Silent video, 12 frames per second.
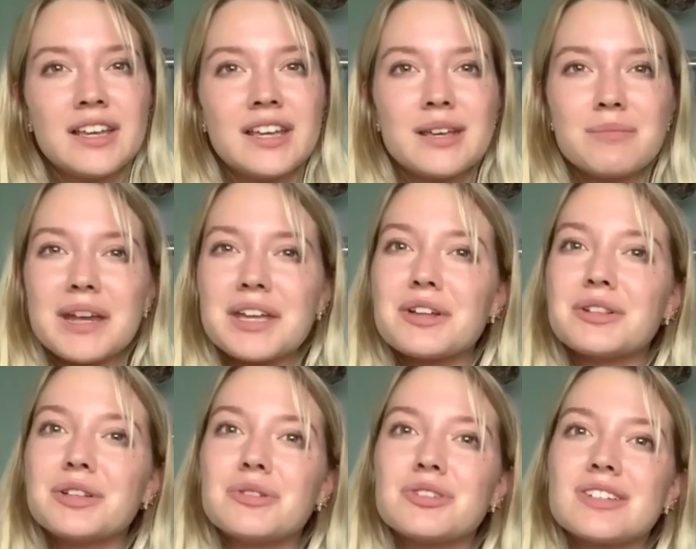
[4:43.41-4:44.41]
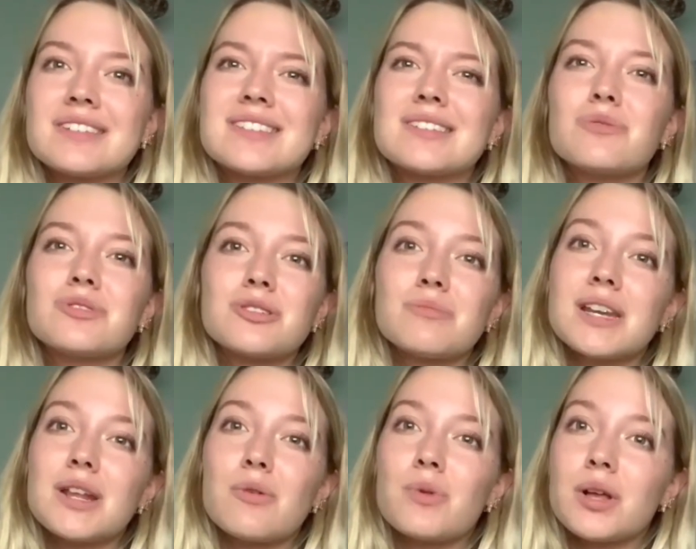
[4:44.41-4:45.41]
In my conclusion, social
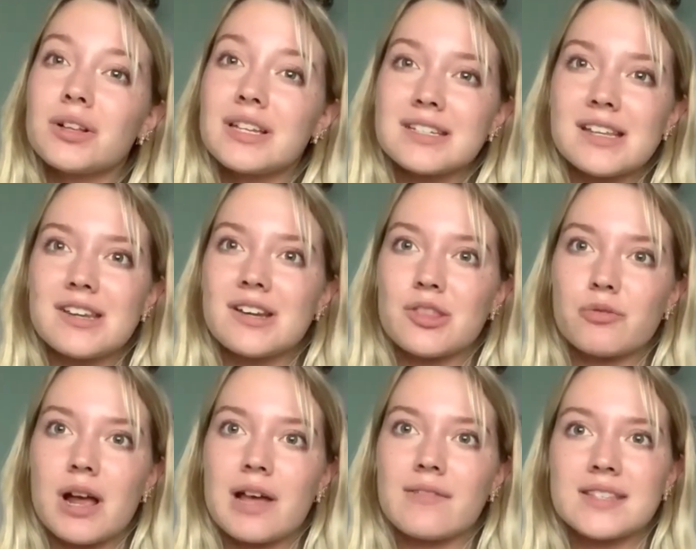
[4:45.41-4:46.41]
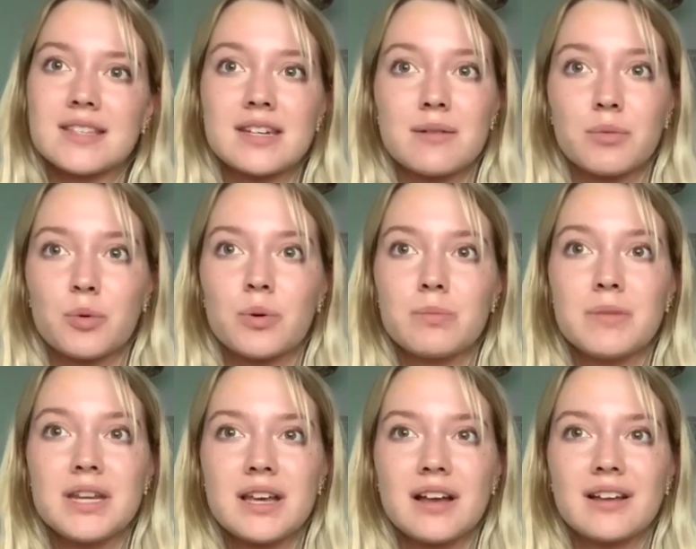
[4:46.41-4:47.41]
media will continue to thrive as the #1
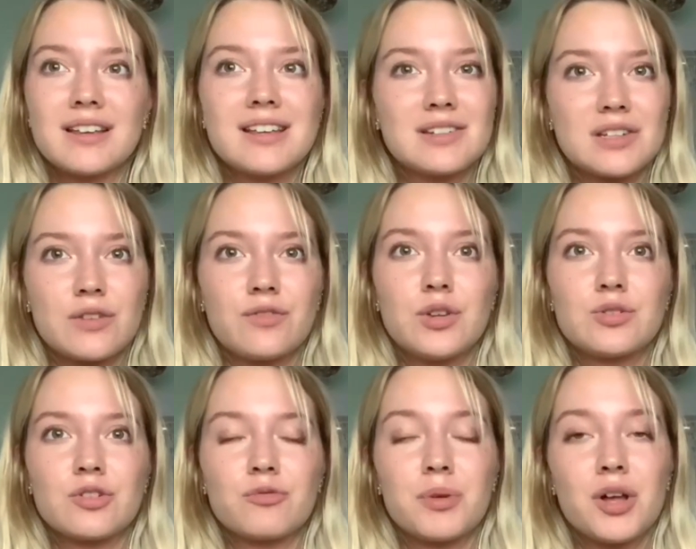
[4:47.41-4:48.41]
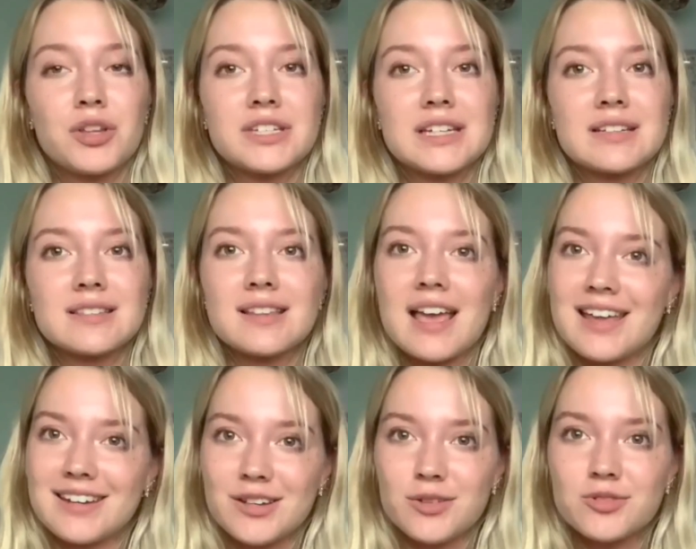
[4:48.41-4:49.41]
media into the future of politics and
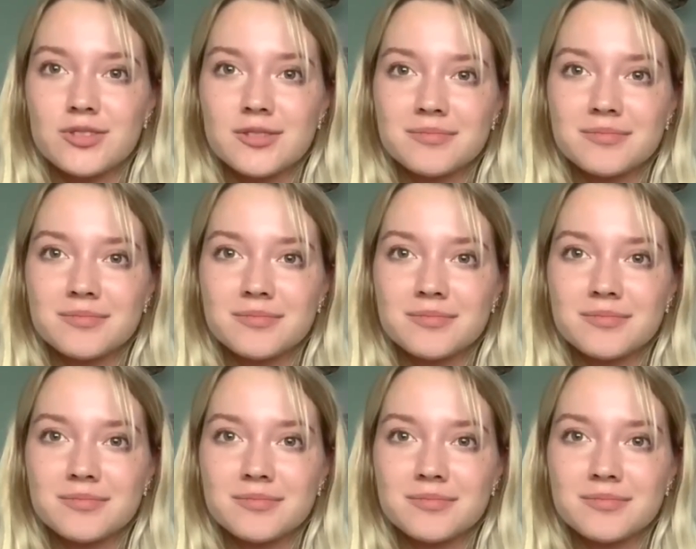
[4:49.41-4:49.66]
news.